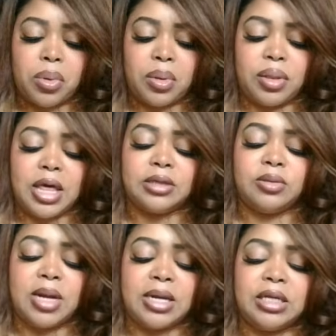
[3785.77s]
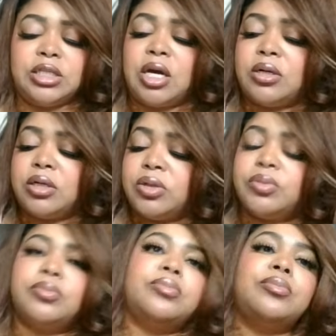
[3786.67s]
That's what I need y'all to do.
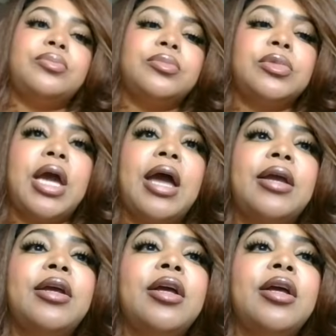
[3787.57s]
Okay?